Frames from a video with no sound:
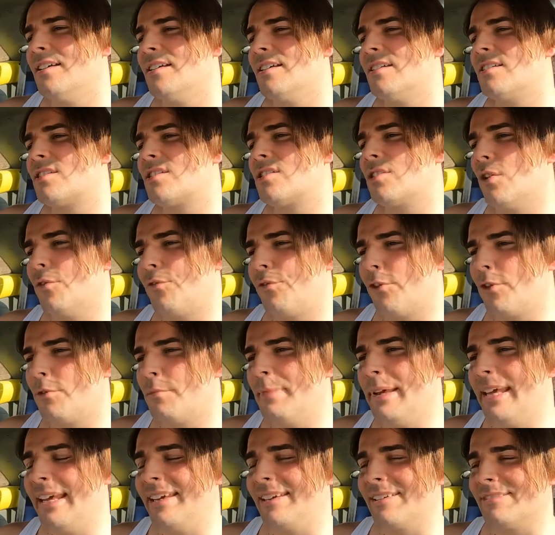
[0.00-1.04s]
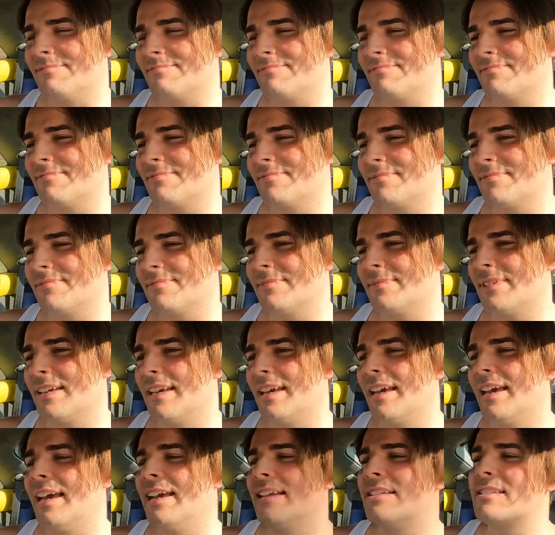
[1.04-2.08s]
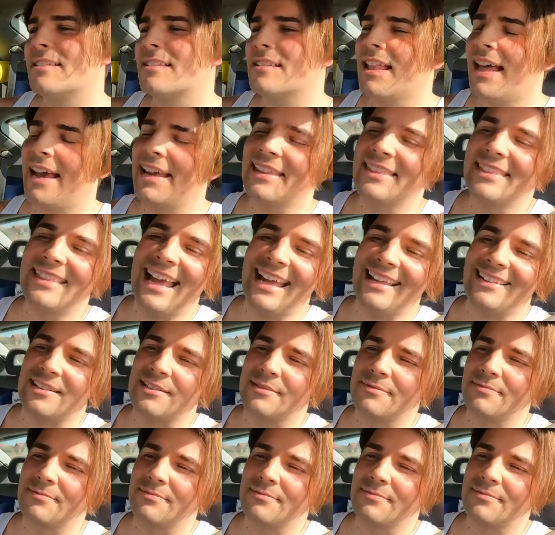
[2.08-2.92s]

So for me, it's like that.